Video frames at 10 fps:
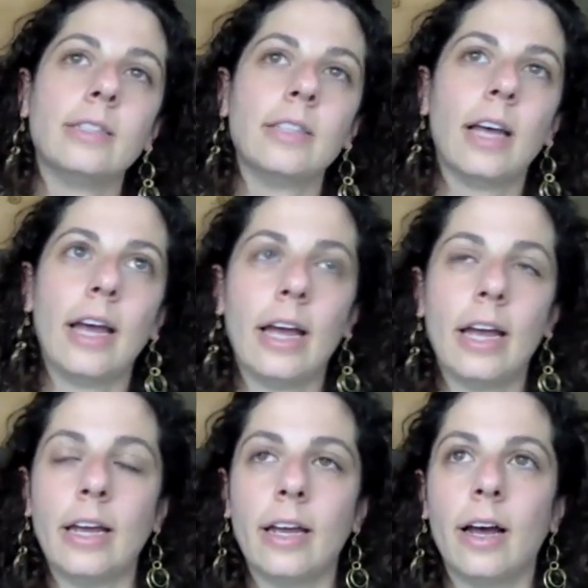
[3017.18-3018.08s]

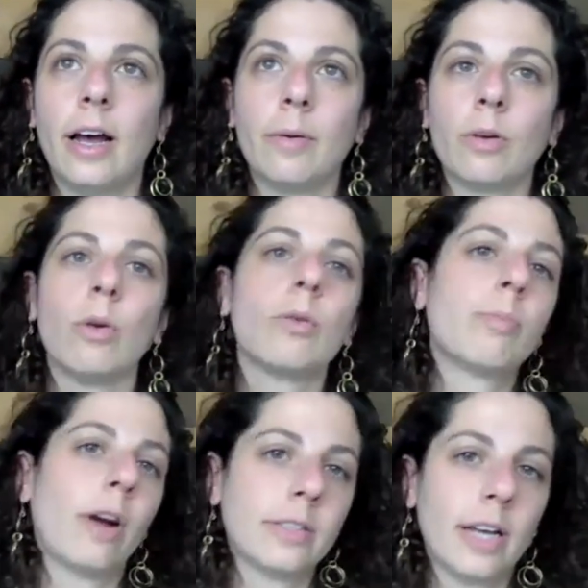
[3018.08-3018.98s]
a growth
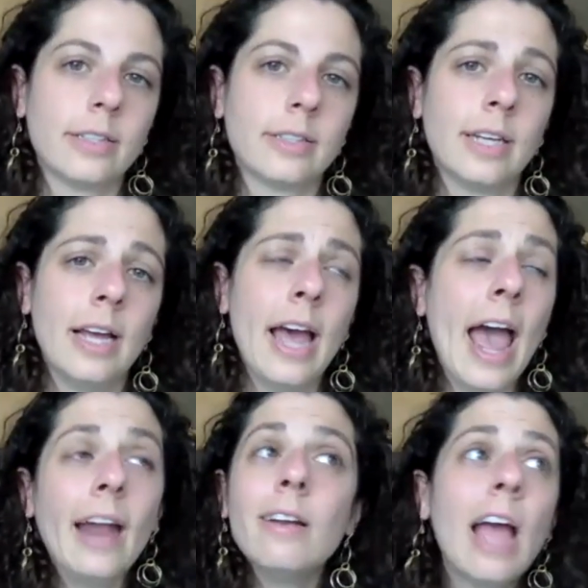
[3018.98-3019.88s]
process.
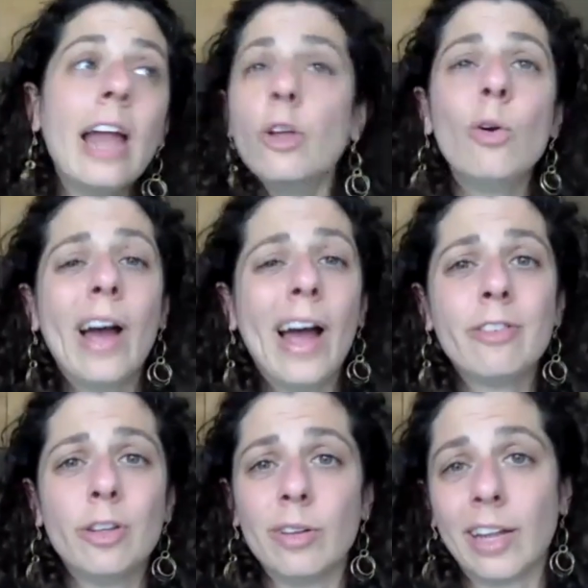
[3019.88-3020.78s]
And you don't have
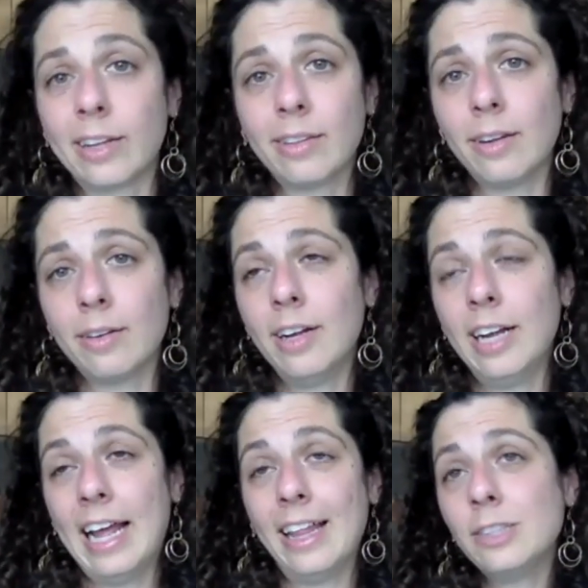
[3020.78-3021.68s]
to, like,
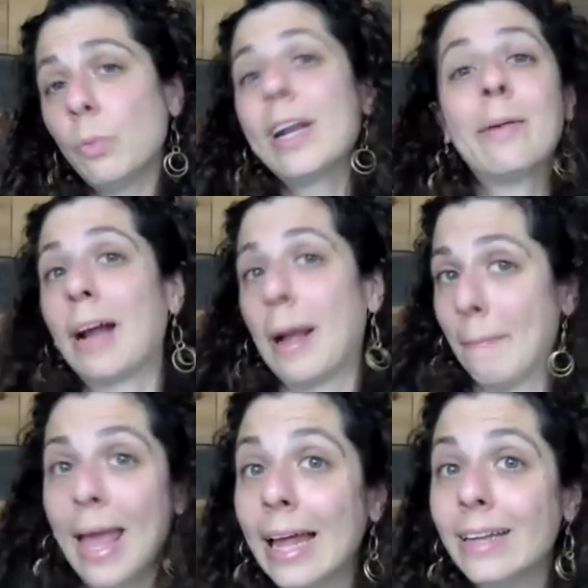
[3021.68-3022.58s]
that's what I
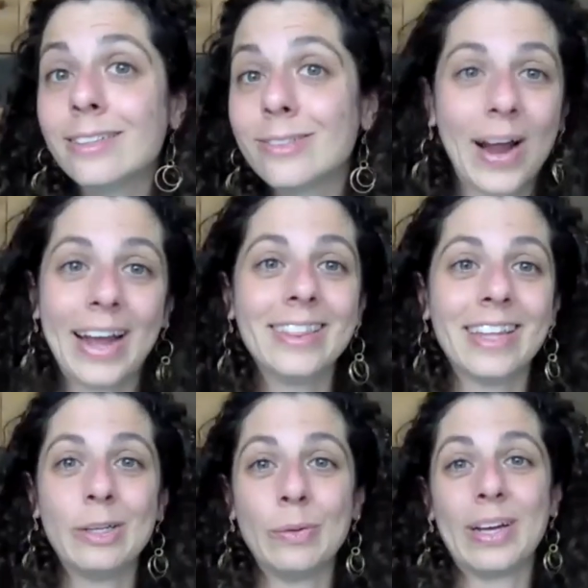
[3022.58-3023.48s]
recommend, right?
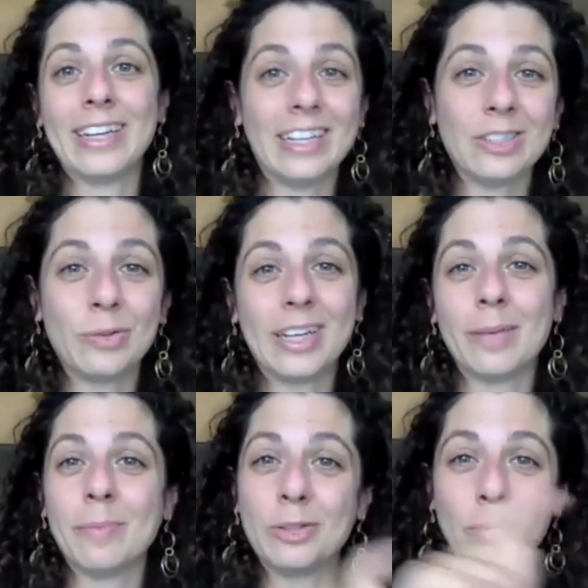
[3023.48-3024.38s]
That you can integrate
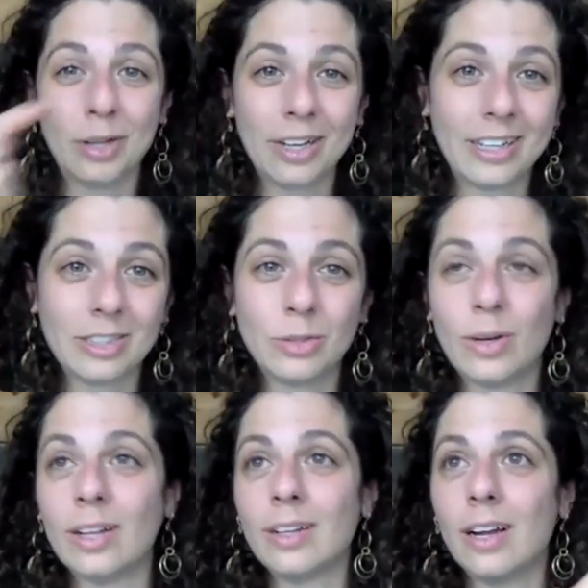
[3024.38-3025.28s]
them into
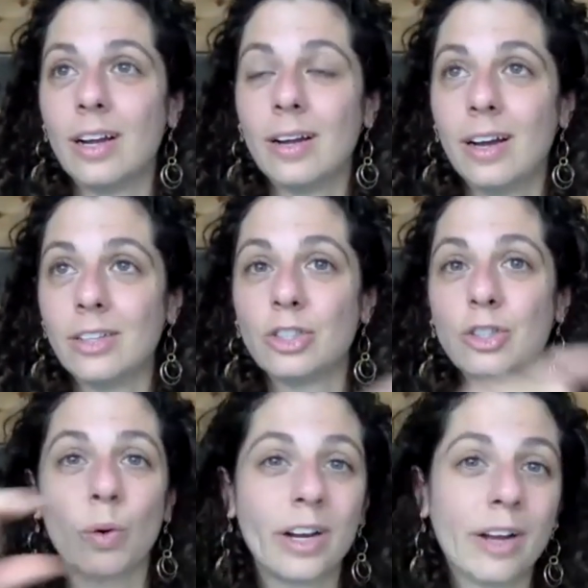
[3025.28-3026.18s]
a
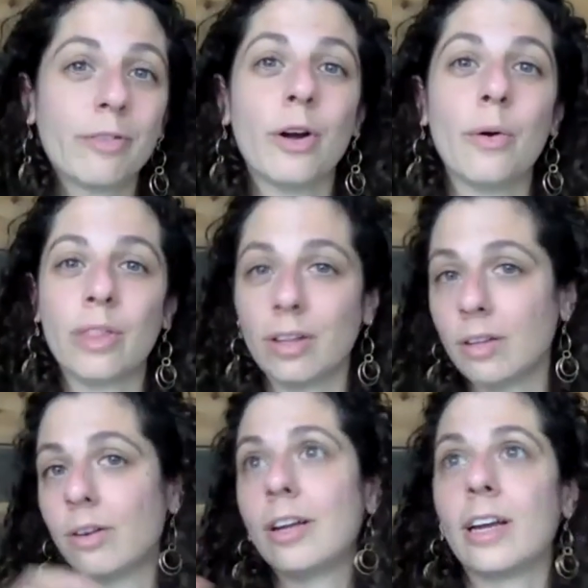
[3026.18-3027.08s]
story of growth and
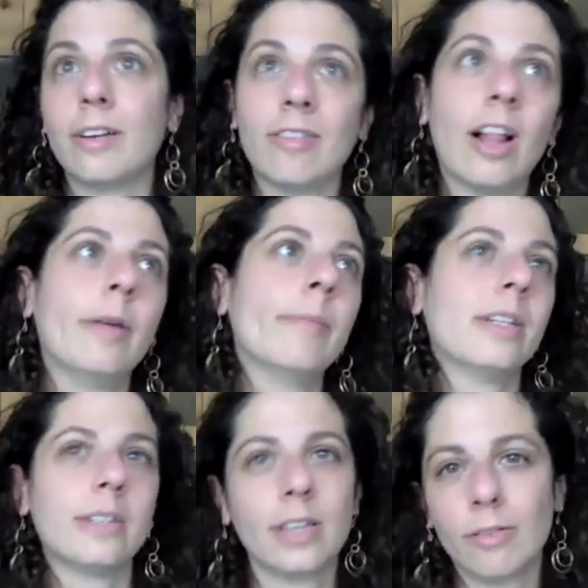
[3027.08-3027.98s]
learning and
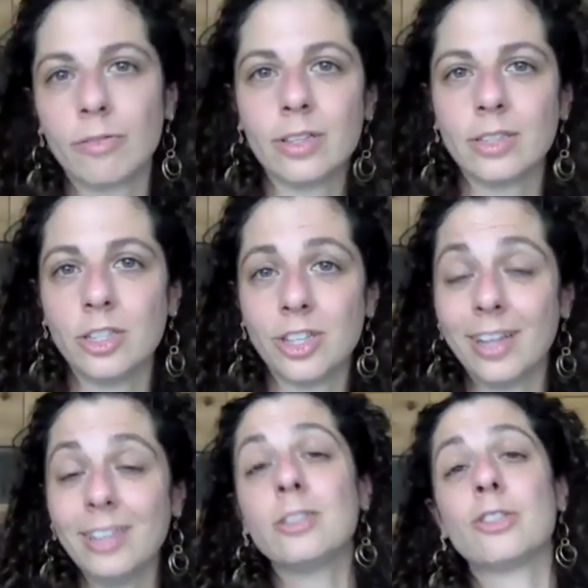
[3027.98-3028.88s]
development, self-realization.
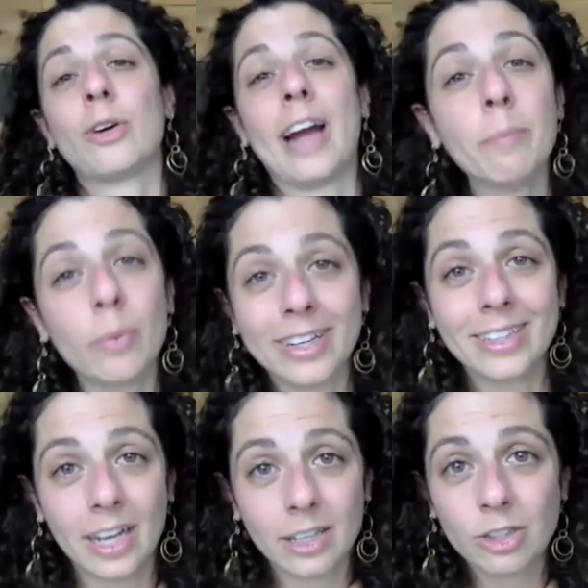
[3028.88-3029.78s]
That's the story I'm pretty
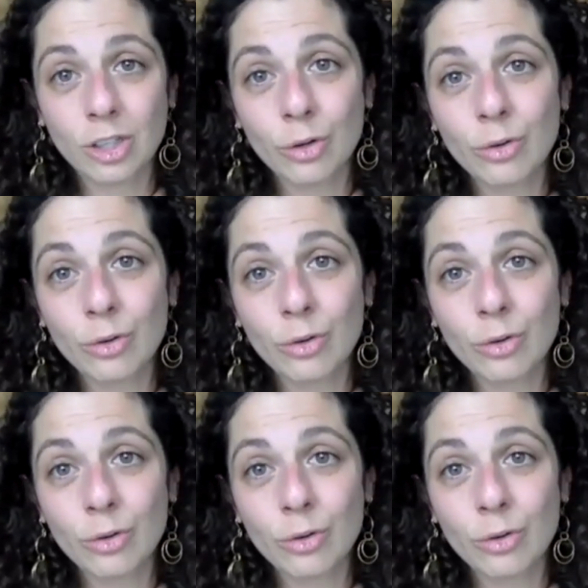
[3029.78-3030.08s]
attached to.